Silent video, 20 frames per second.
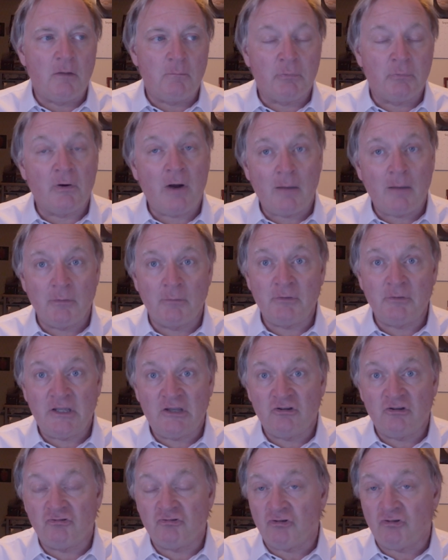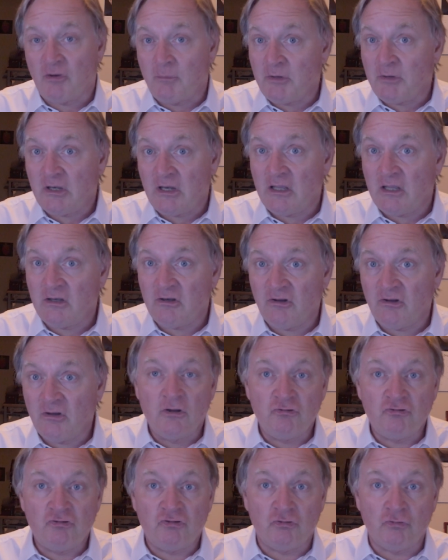probably contributed
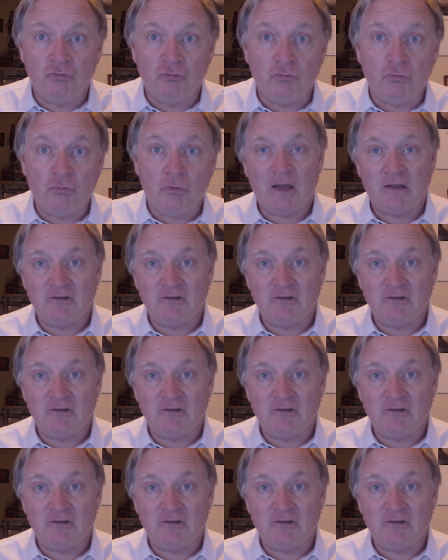to